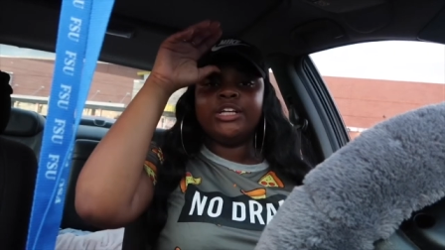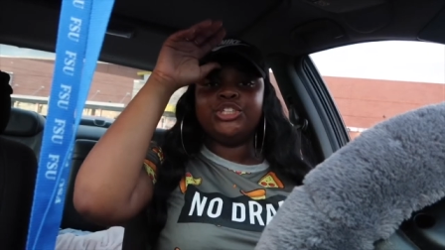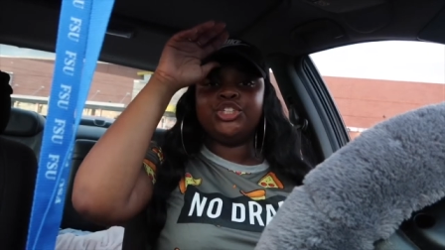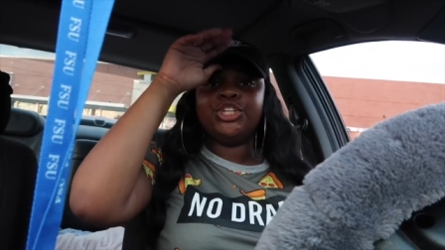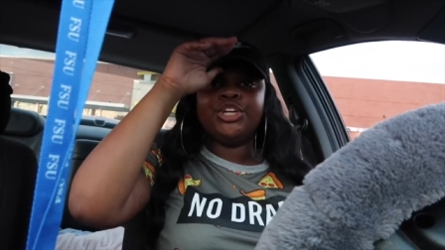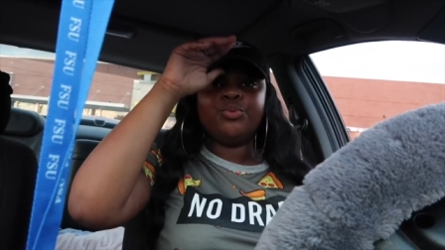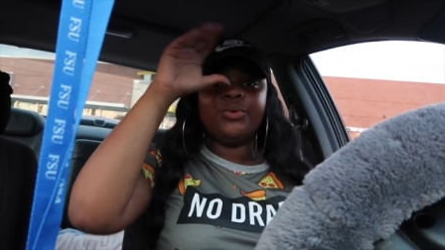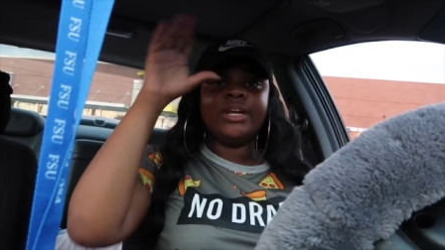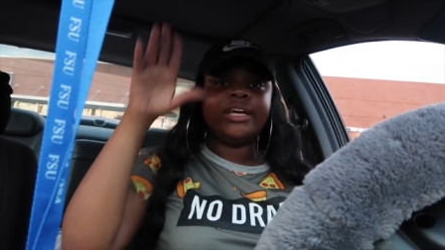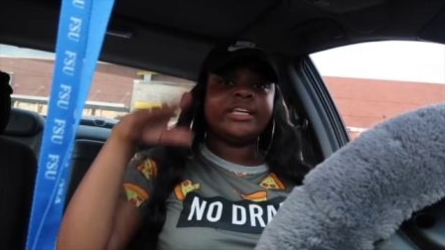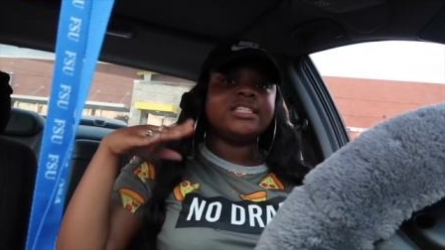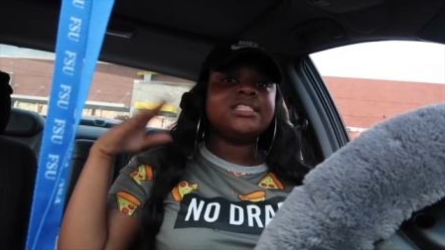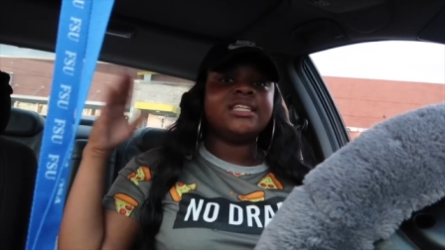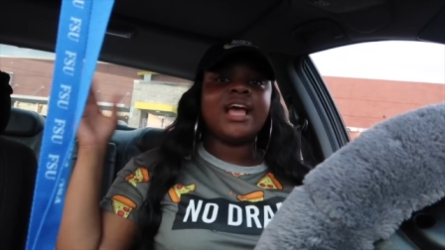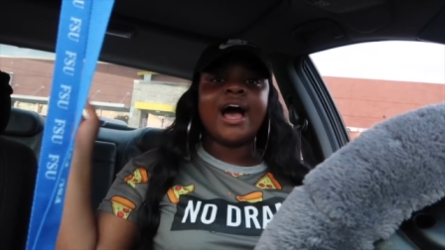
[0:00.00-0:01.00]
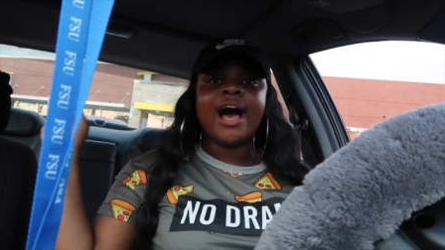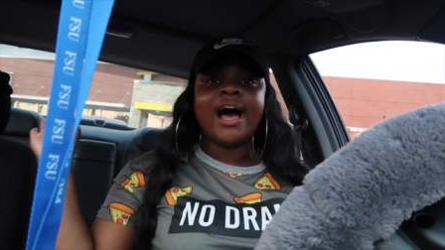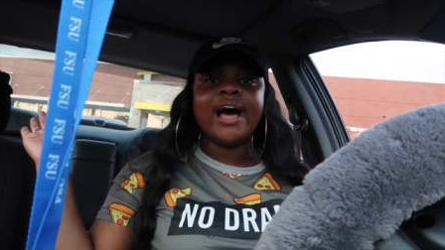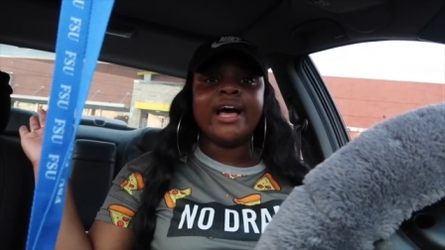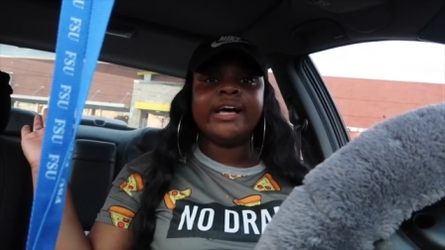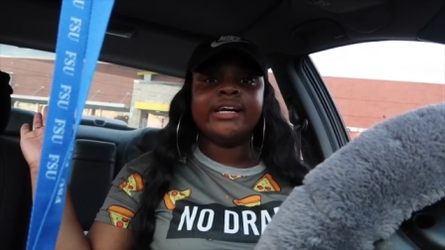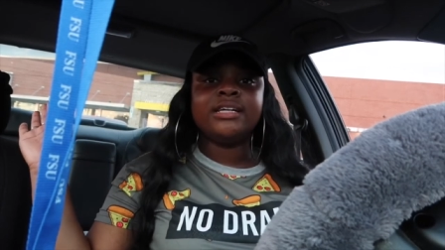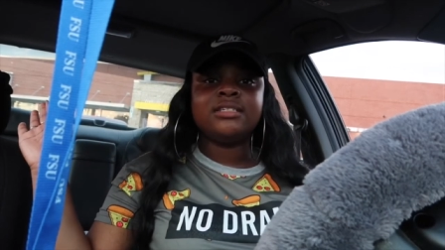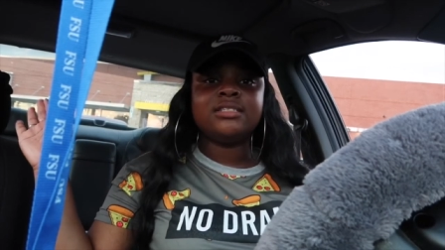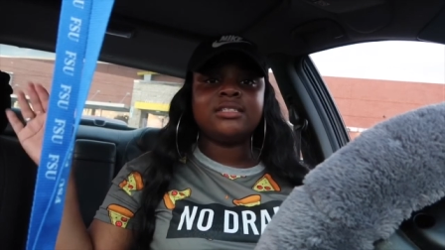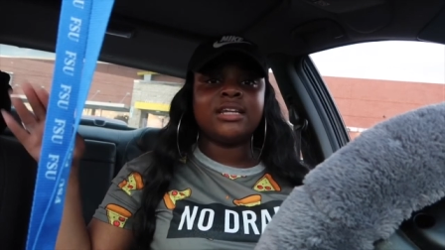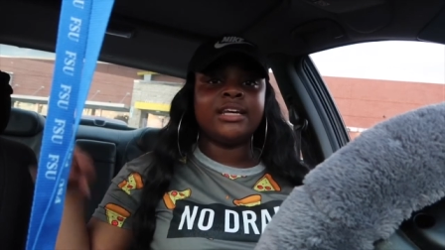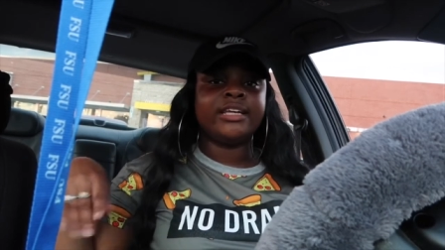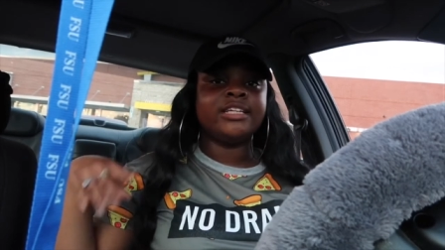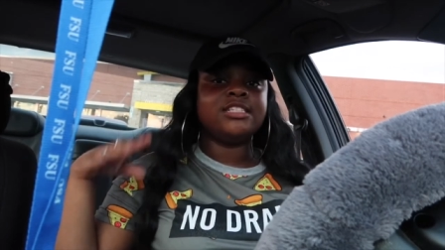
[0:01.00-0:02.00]
she went against the odds
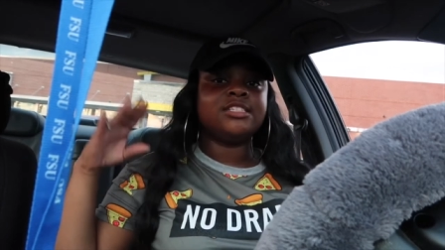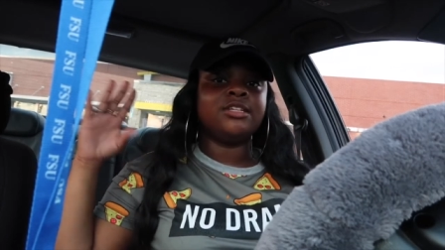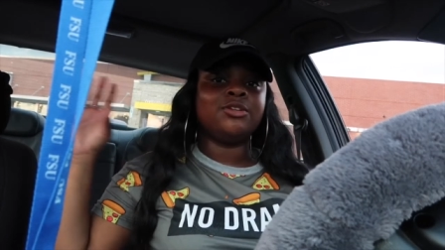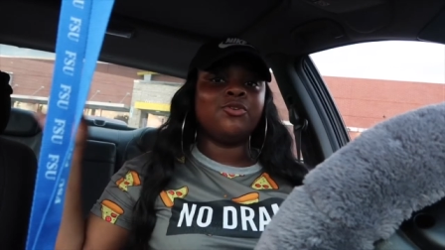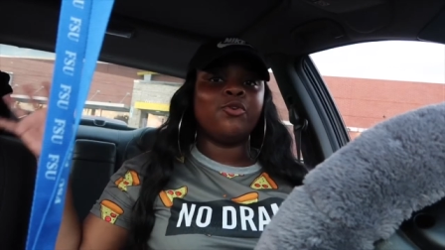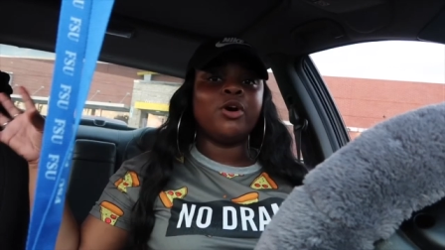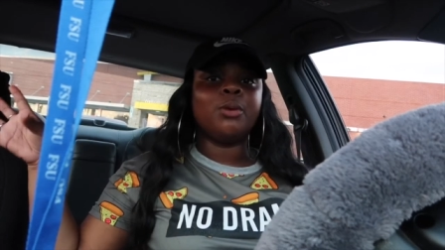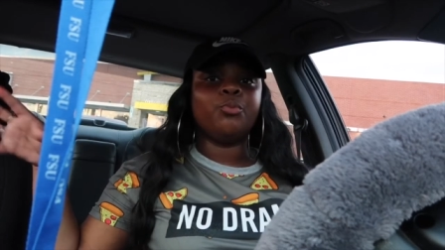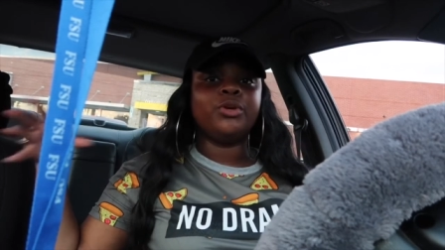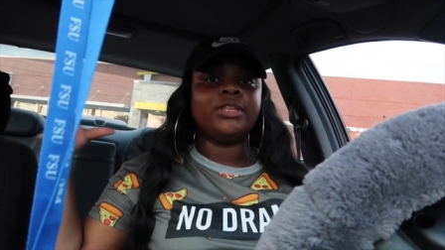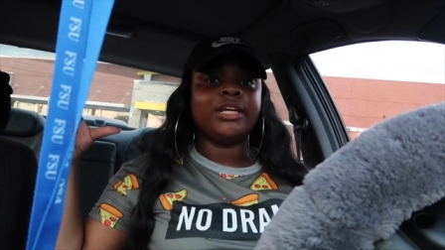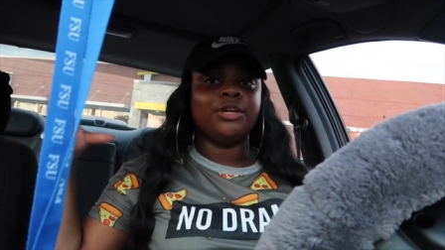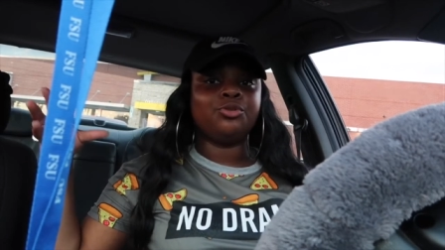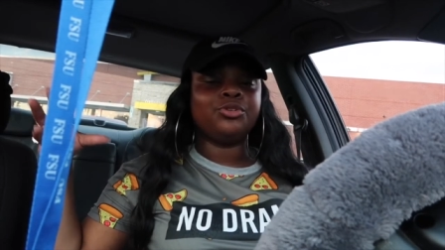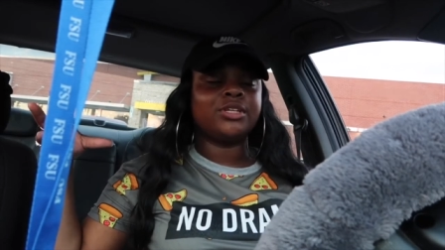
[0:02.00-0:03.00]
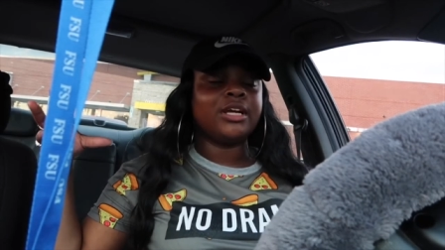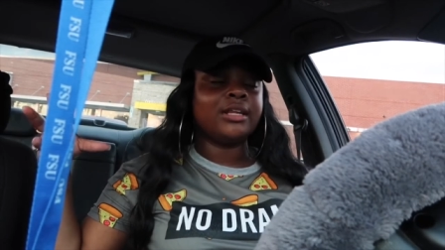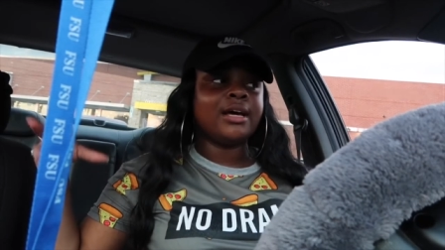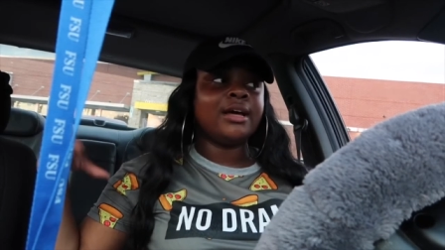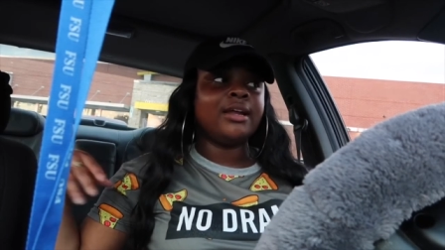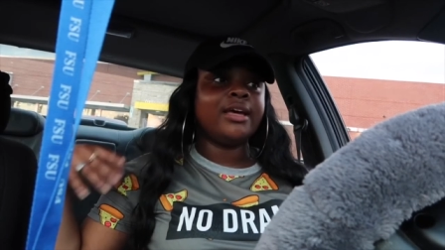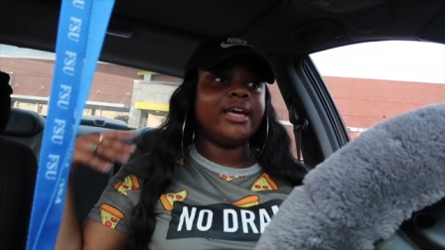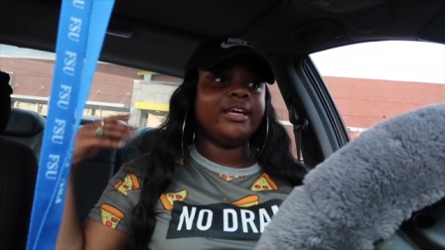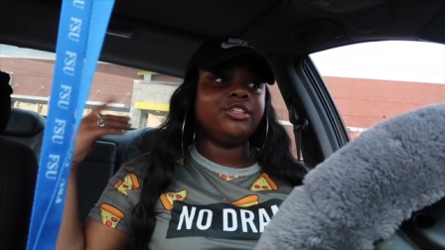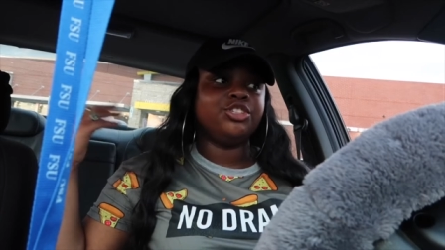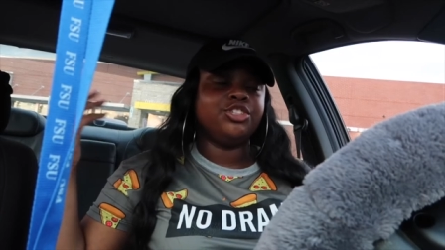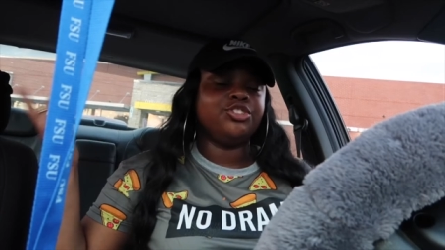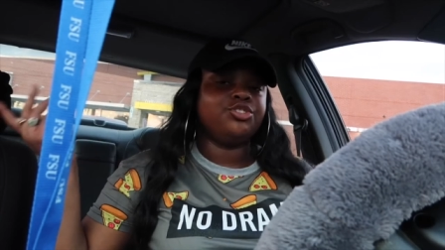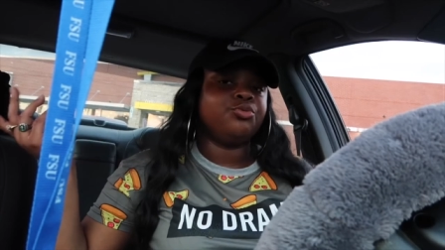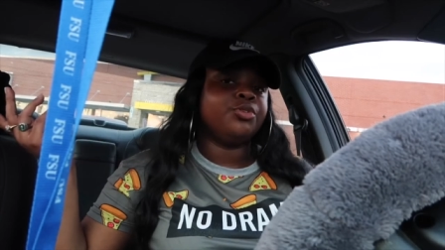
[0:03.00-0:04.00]
and against the norm within North Carolina and
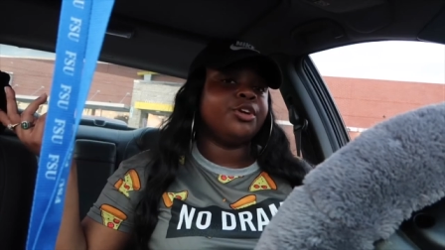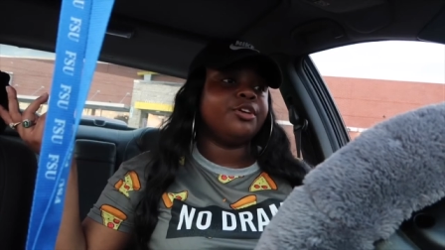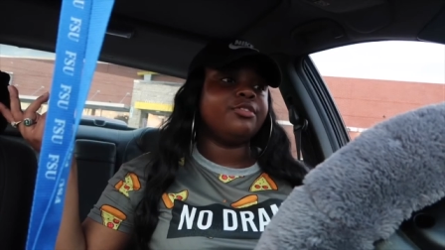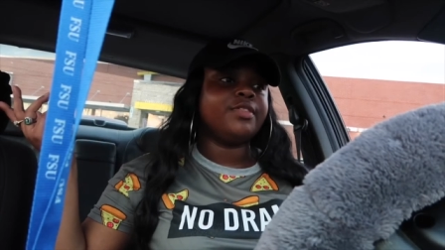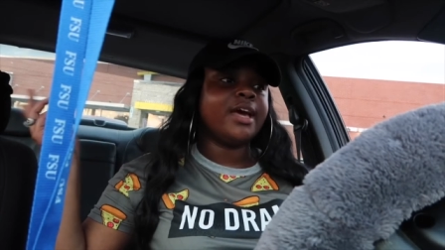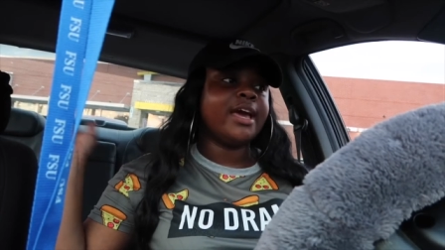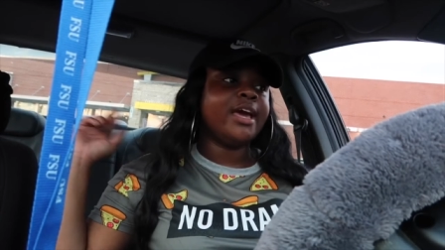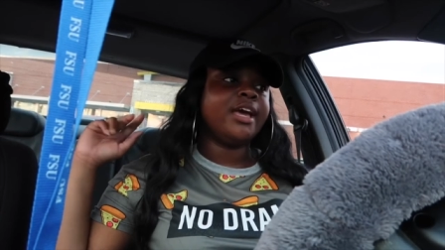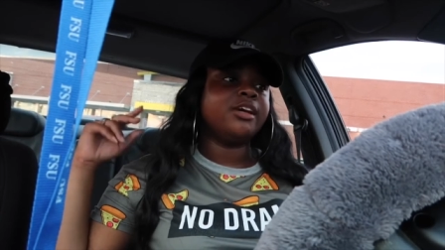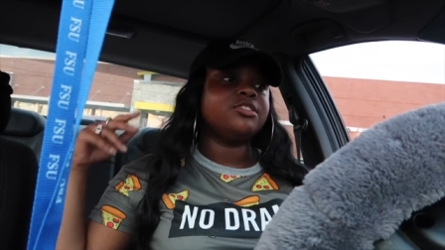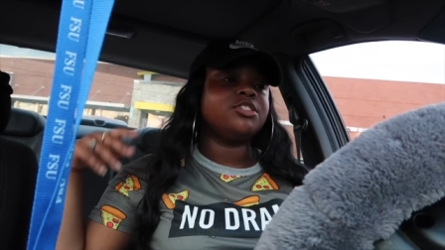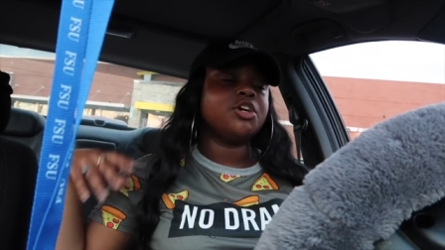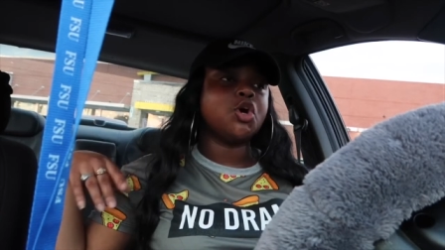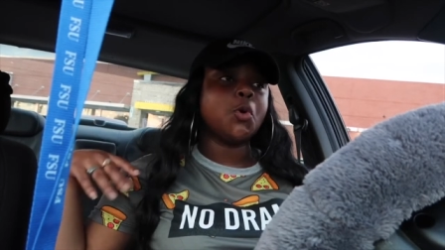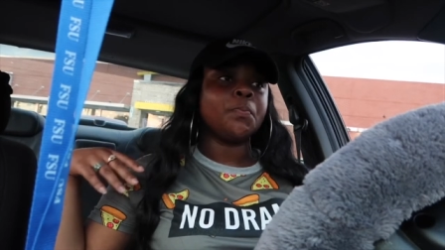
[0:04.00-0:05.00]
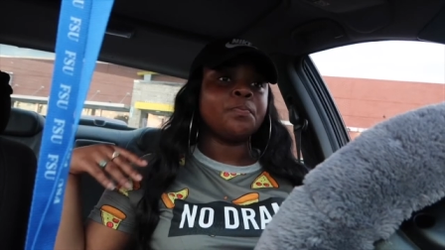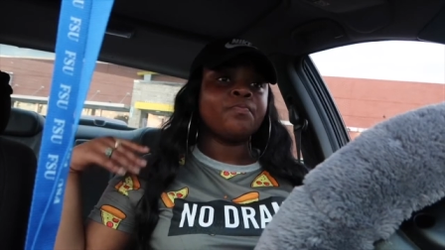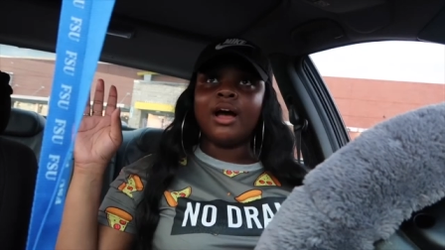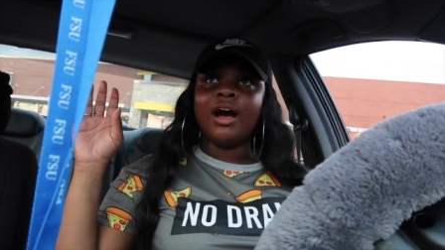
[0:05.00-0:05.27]
she's doing her thing so